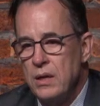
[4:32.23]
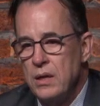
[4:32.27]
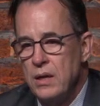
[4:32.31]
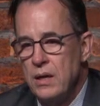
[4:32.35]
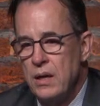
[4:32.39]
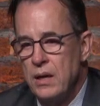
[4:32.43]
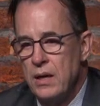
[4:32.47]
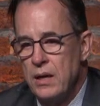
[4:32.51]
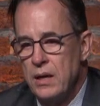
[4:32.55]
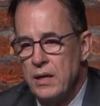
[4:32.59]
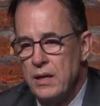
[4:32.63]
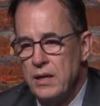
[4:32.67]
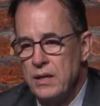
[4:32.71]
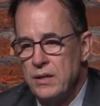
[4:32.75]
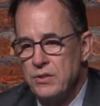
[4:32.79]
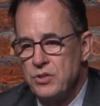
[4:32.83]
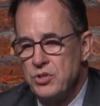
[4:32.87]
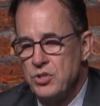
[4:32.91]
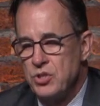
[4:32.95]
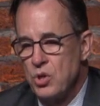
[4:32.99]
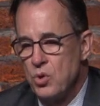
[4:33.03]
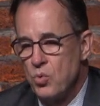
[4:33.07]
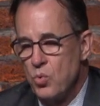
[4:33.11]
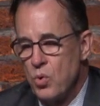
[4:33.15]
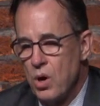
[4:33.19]
And
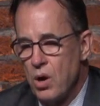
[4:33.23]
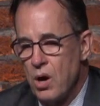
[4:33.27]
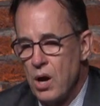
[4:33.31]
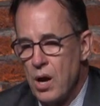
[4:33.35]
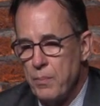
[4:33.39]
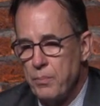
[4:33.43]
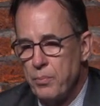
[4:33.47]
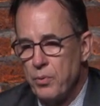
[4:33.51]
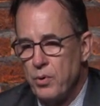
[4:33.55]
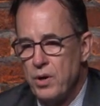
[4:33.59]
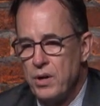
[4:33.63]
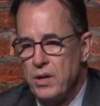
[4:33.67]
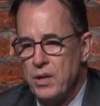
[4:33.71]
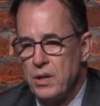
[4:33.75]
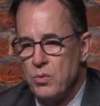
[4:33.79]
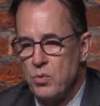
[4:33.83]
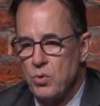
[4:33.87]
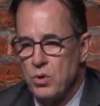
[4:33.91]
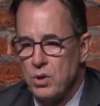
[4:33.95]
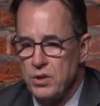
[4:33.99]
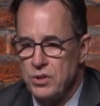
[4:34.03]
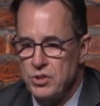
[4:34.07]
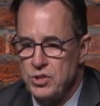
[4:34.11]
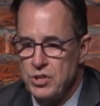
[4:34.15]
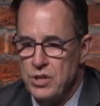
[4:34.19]
so
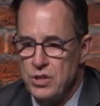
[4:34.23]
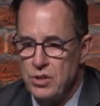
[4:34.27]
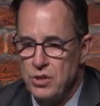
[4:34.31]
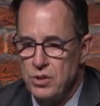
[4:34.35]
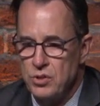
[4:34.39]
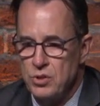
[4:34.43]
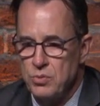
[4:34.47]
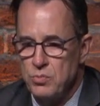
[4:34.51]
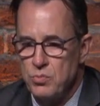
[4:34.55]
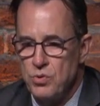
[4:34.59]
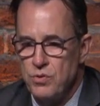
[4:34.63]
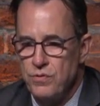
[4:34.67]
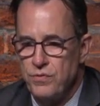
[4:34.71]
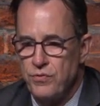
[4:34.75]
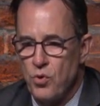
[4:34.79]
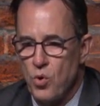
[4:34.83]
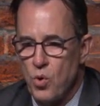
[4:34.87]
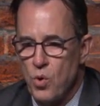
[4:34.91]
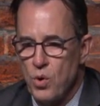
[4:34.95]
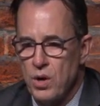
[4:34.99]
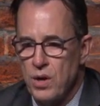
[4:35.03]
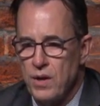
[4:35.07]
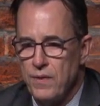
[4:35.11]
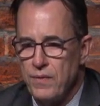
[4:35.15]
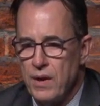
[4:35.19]
we're continuing to move
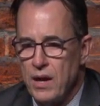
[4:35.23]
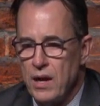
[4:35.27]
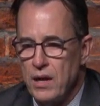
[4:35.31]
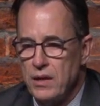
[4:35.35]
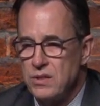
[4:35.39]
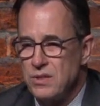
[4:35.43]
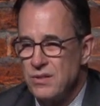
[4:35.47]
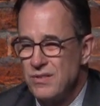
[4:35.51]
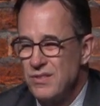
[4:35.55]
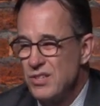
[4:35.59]
forward on that.